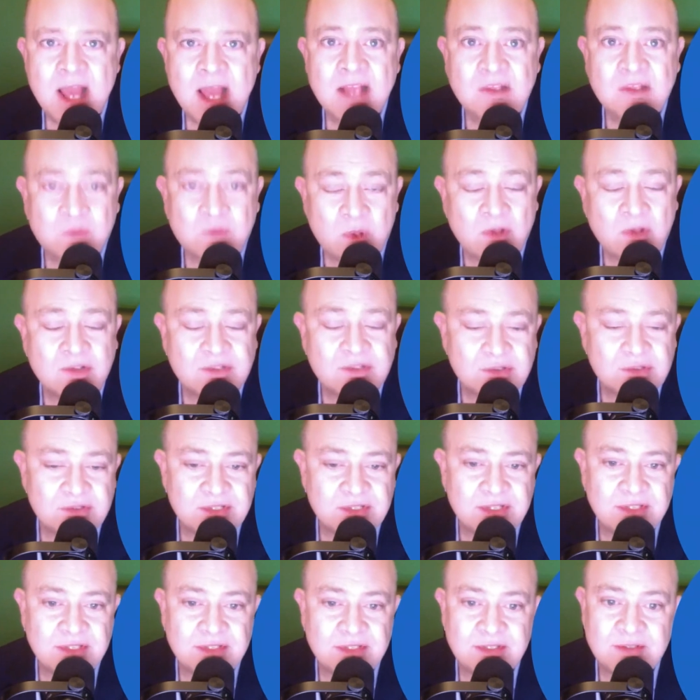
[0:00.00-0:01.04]
as well as
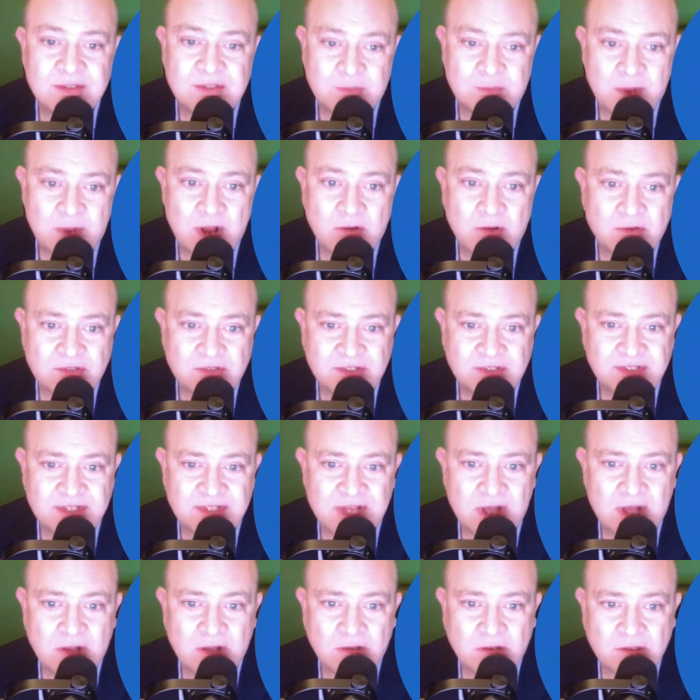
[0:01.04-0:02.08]
using democracy
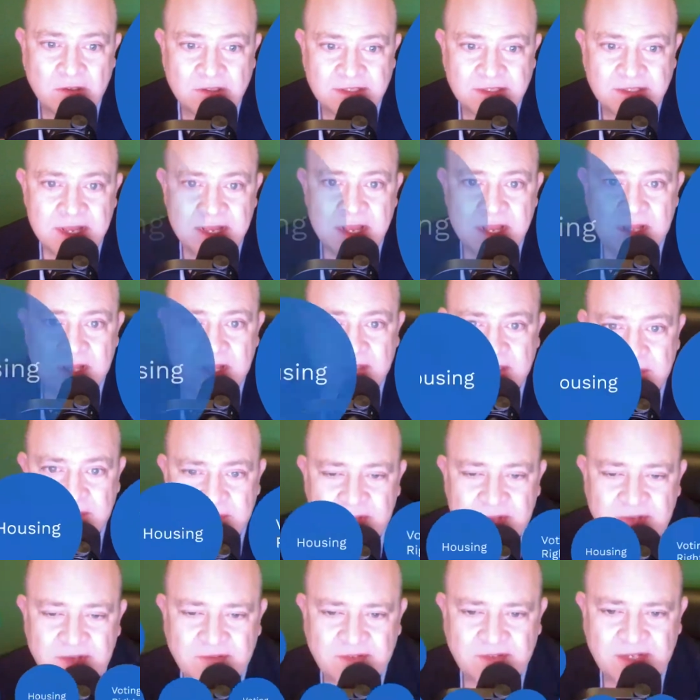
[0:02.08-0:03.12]
dollars to
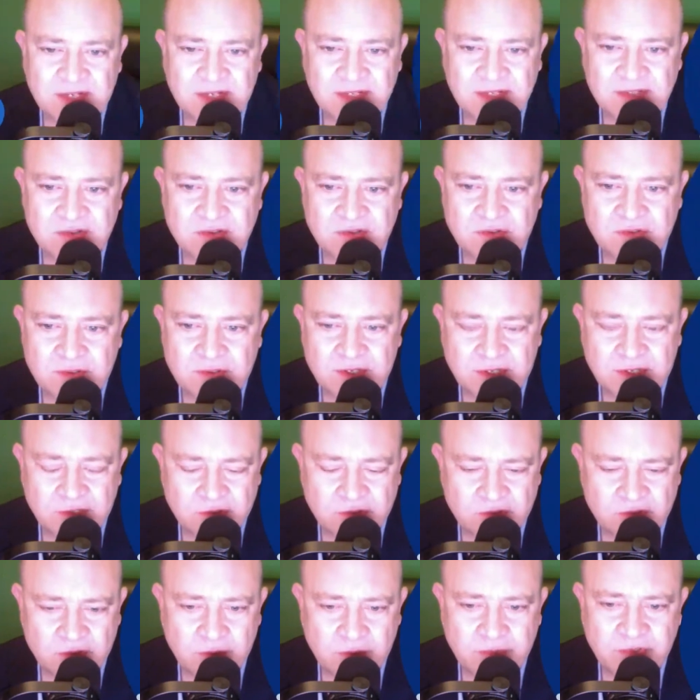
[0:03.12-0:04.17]
be able to
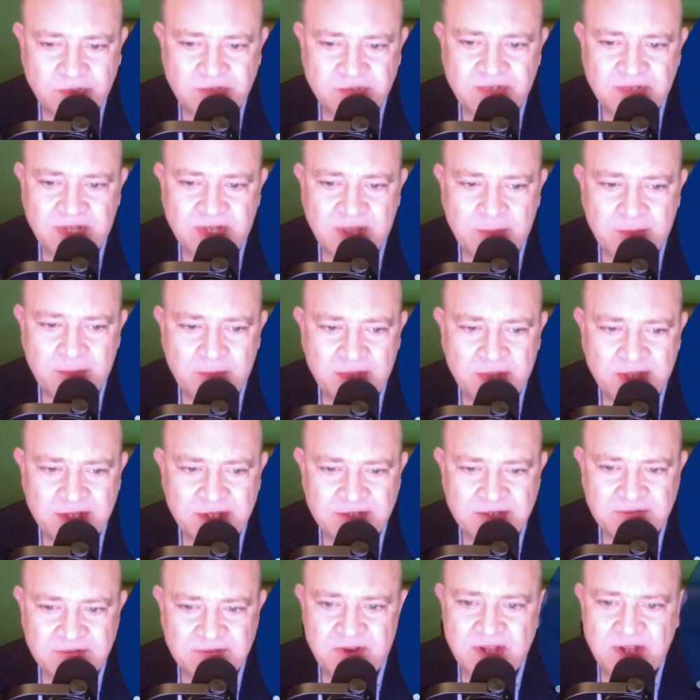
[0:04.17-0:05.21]
contribute to
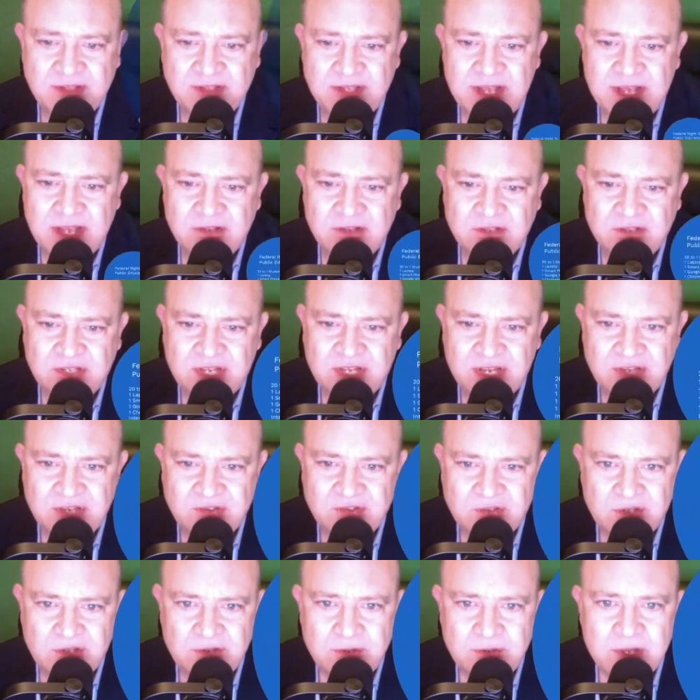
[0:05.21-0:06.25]
campaigns. Finally,
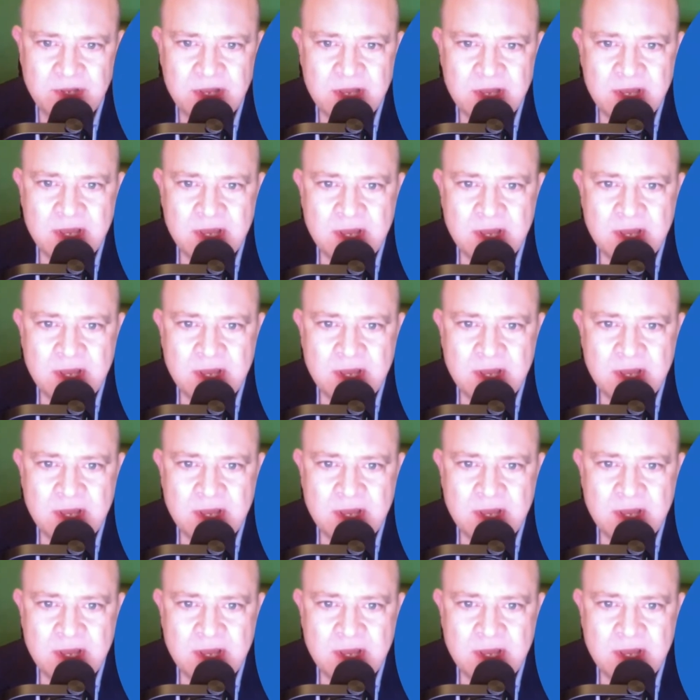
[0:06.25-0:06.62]
education.